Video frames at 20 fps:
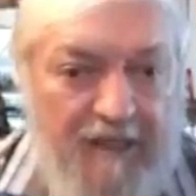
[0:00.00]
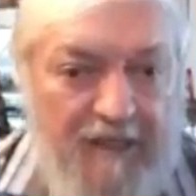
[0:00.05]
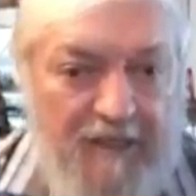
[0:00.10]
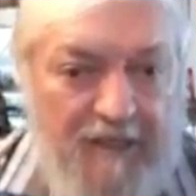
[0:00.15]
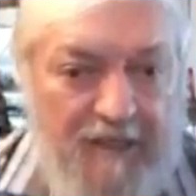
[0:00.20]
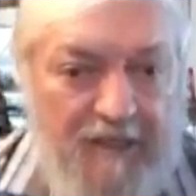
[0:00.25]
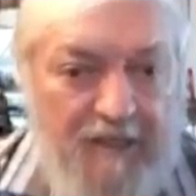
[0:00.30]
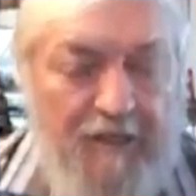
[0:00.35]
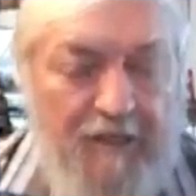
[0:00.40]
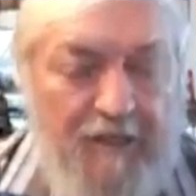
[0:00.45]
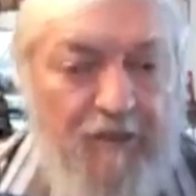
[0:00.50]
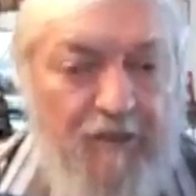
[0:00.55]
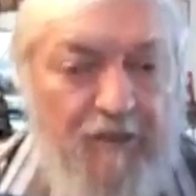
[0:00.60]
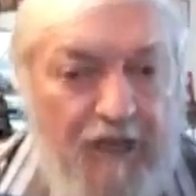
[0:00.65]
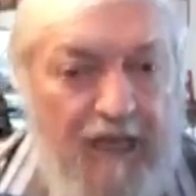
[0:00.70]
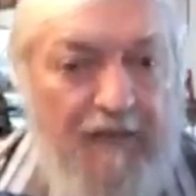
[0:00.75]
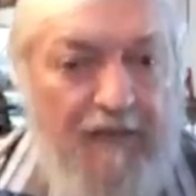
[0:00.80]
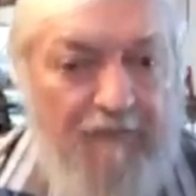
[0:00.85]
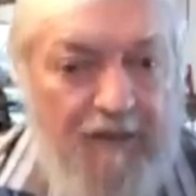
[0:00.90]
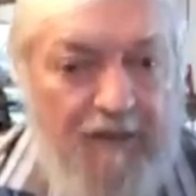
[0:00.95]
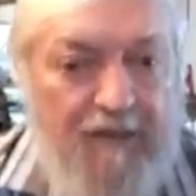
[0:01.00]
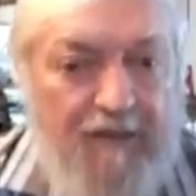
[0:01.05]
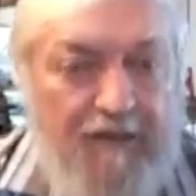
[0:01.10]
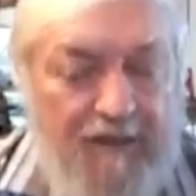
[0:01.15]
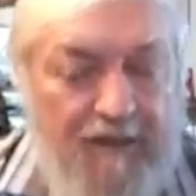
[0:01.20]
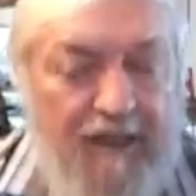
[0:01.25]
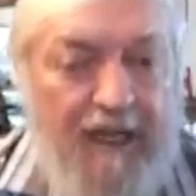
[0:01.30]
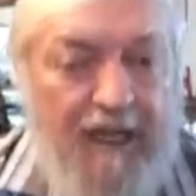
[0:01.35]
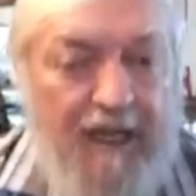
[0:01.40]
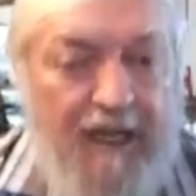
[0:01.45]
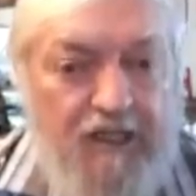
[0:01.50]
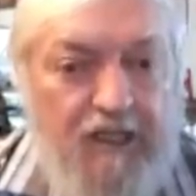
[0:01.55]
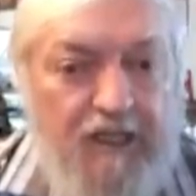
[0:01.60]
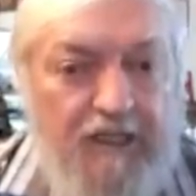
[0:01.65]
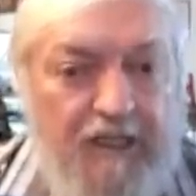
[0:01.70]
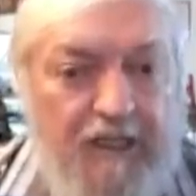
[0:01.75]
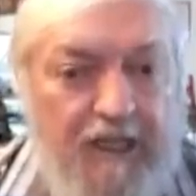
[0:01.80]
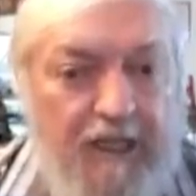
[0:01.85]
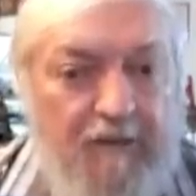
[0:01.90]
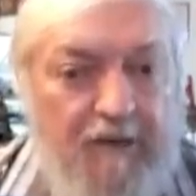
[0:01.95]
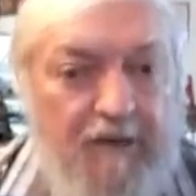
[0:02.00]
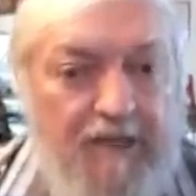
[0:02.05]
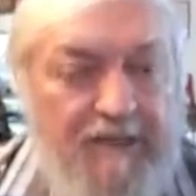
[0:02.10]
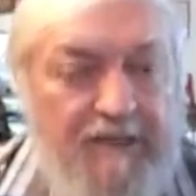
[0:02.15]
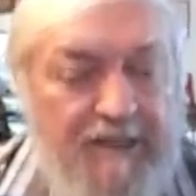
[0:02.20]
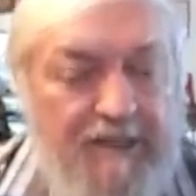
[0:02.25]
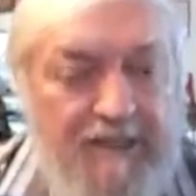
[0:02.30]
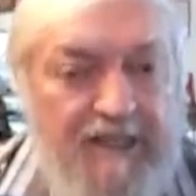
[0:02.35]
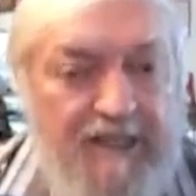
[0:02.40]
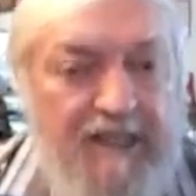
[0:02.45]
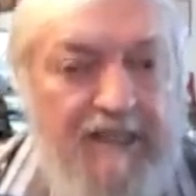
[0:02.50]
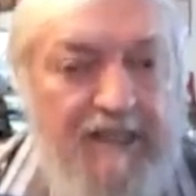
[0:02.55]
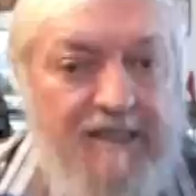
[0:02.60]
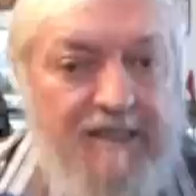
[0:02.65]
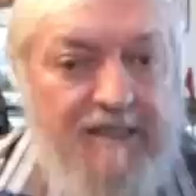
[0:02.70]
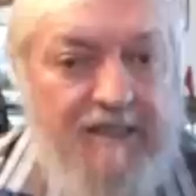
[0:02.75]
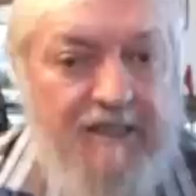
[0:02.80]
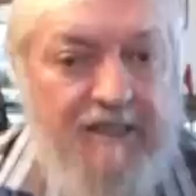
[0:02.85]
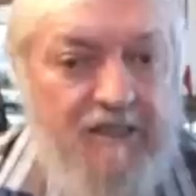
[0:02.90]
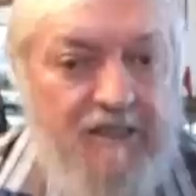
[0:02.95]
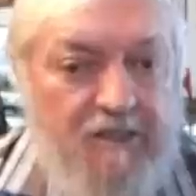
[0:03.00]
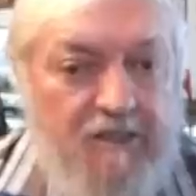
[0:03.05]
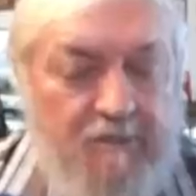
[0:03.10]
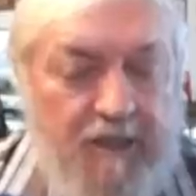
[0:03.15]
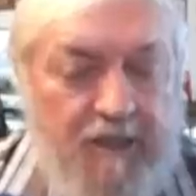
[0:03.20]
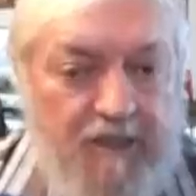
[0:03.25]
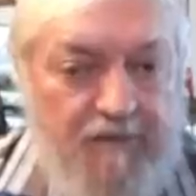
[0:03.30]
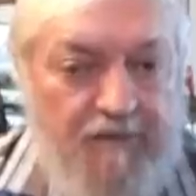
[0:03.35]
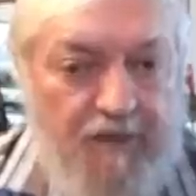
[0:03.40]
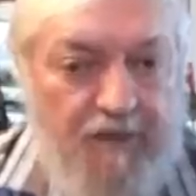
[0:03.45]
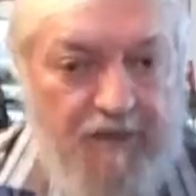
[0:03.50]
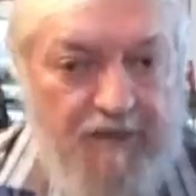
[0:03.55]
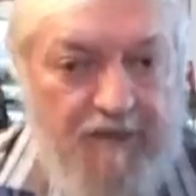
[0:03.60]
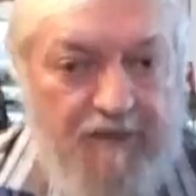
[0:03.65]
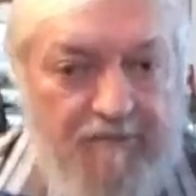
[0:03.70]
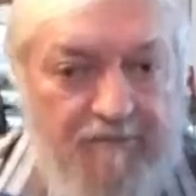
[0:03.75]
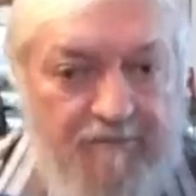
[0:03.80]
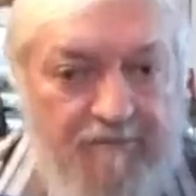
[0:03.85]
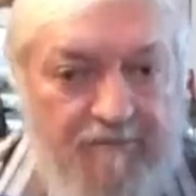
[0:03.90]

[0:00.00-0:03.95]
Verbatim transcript: So you've got to have hygiene. Otherwise, disease, etc., spreads fast.